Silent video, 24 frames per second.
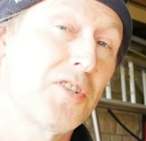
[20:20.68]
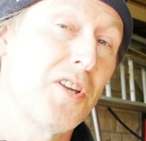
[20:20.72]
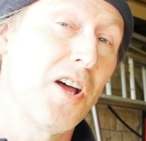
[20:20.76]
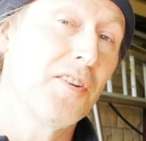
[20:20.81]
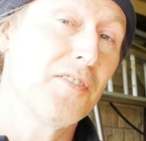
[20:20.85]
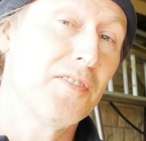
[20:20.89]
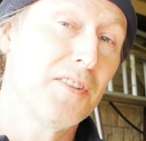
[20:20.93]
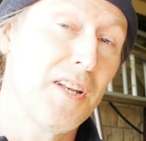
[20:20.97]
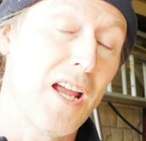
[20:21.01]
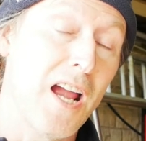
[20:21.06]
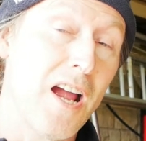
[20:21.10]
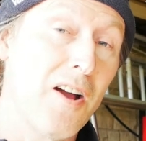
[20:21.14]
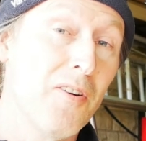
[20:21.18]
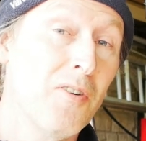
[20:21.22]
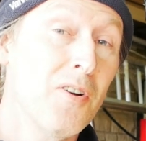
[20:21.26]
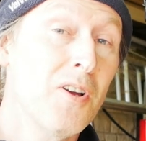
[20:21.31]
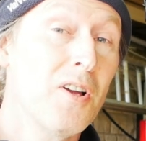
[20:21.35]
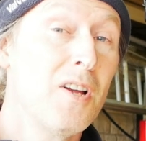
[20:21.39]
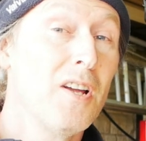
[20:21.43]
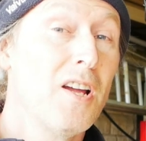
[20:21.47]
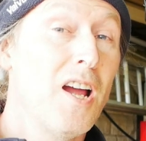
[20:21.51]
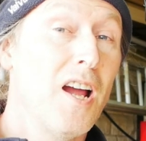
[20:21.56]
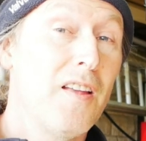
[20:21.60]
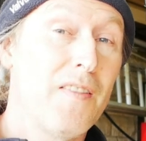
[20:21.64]
done now,
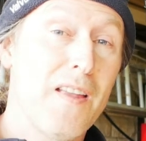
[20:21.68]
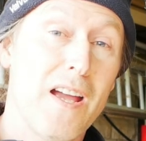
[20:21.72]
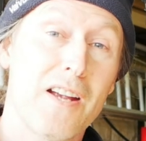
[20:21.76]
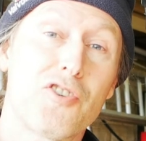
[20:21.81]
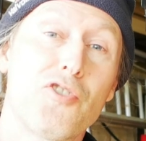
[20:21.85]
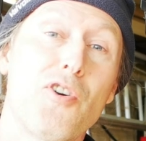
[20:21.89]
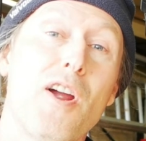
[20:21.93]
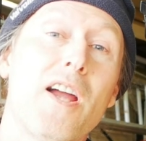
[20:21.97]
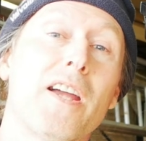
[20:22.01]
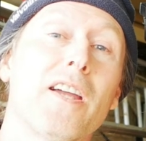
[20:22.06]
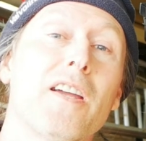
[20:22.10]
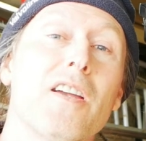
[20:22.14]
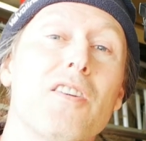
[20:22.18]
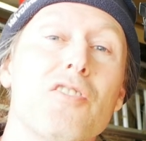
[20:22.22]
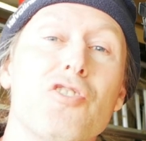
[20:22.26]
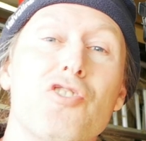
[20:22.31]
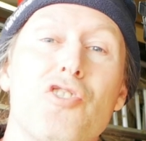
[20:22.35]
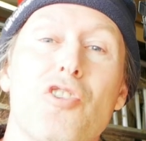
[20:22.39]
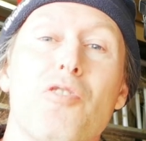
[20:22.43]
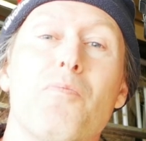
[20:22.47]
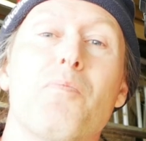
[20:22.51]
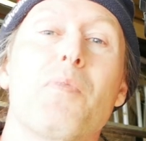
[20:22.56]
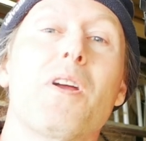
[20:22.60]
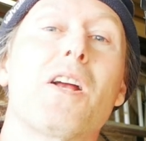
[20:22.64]
and that tracking
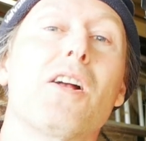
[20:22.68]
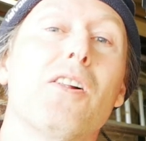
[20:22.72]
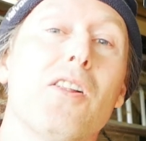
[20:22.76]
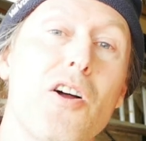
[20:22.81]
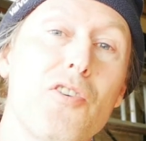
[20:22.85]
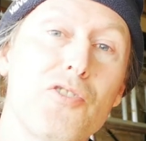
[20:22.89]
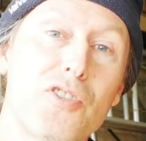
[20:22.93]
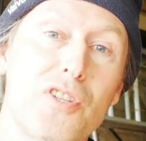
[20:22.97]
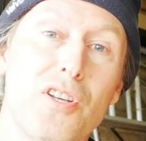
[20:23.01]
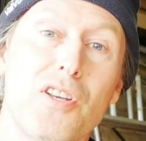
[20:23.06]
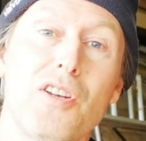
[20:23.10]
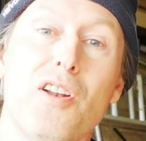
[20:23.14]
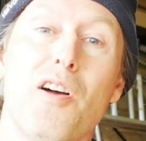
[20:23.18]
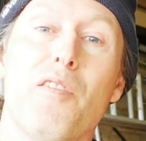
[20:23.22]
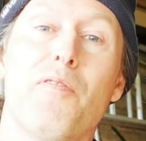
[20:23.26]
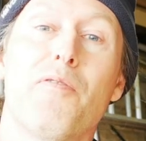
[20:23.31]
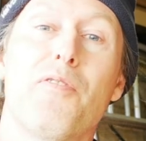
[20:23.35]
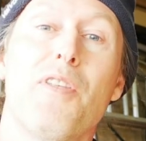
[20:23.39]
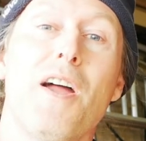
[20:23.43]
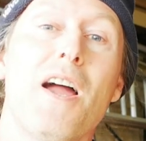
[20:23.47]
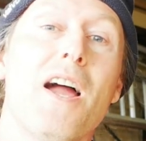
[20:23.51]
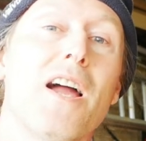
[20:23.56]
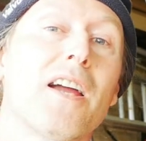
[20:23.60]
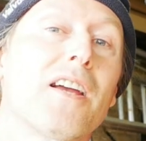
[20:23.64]
should be close
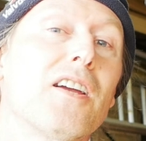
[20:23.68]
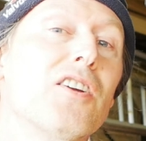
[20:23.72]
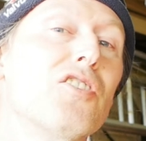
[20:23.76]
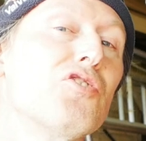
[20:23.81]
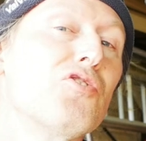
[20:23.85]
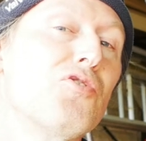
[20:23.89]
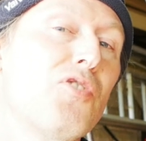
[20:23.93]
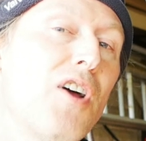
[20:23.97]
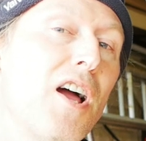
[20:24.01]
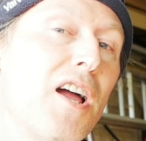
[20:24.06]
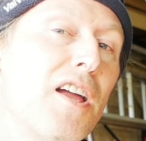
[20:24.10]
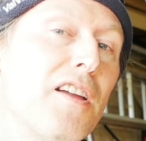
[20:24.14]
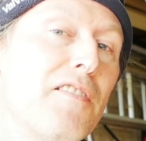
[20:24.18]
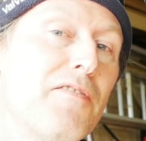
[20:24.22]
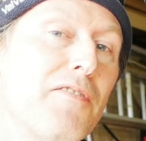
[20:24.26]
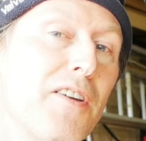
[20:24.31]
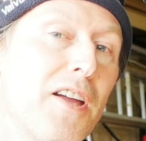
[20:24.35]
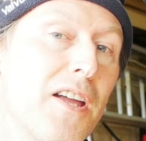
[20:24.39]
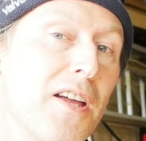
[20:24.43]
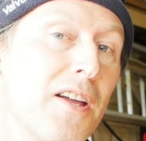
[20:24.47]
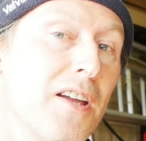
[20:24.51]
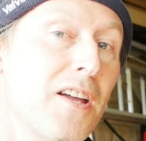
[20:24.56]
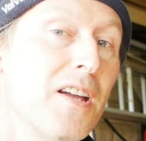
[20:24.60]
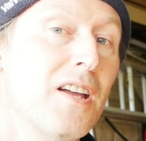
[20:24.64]
enough that I can drive
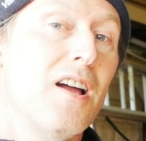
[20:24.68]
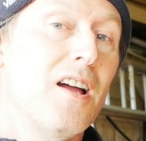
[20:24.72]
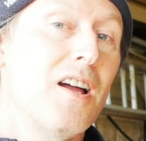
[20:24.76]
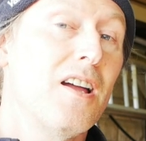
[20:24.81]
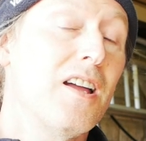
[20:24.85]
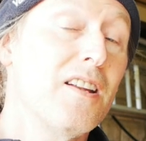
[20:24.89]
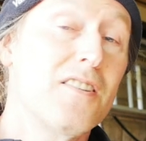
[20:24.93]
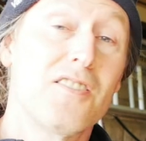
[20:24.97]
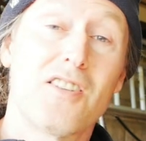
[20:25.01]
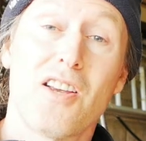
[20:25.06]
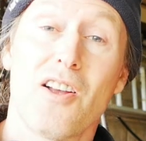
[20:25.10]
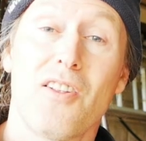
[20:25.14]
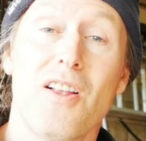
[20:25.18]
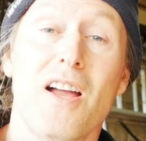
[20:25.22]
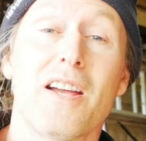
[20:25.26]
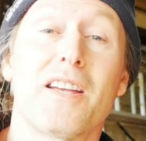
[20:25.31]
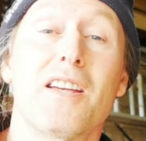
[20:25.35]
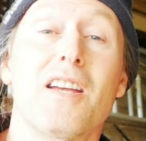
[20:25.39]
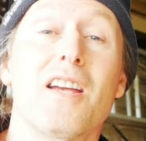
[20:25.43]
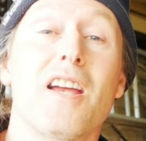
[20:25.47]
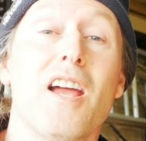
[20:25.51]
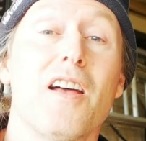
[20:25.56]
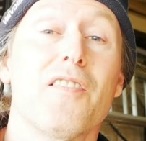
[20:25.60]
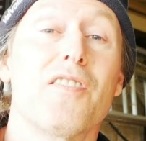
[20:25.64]
it until I
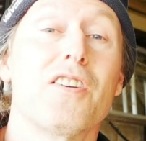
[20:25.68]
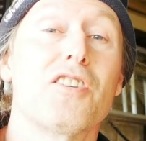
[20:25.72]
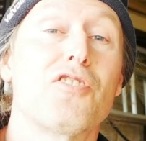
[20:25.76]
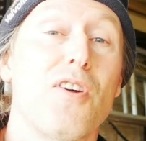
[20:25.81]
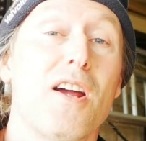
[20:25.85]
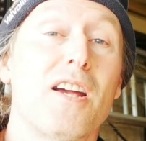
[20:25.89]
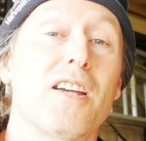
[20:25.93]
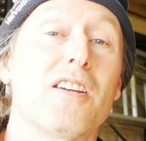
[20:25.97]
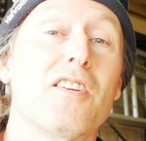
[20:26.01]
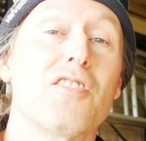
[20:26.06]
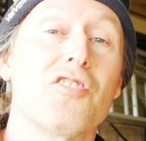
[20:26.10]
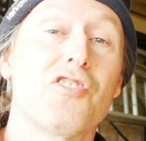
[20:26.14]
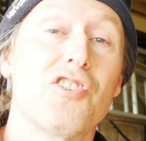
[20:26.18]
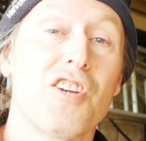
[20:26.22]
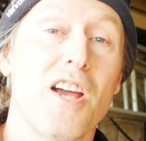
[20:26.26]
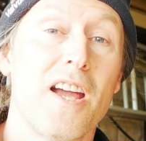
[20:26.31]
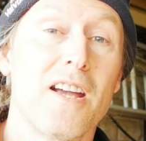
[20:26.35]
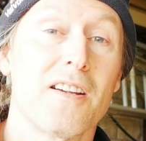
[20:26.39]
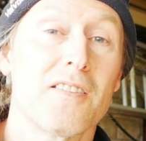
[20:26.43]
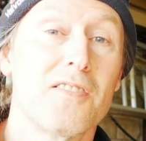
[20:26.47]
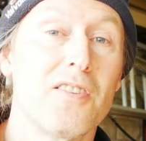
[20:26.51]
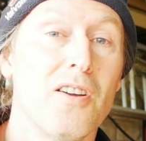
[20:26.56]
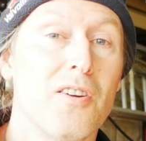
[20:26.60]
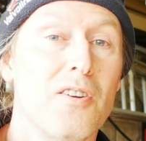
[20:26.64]
can get the tracking
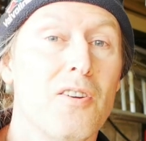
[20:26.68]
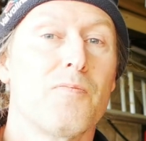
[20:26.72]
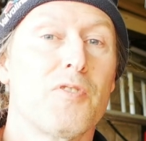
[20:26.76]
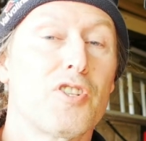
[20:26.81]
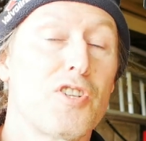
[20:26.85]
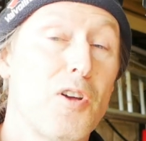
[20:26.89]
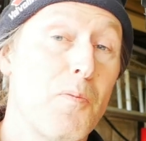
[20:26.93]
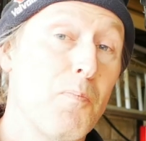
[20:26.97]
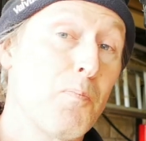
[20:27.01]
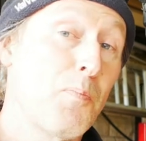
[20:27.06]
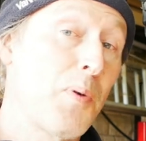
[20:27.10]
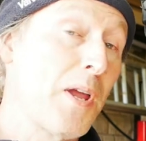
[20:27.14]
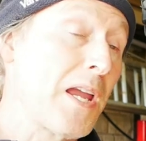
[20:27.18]
checked. Some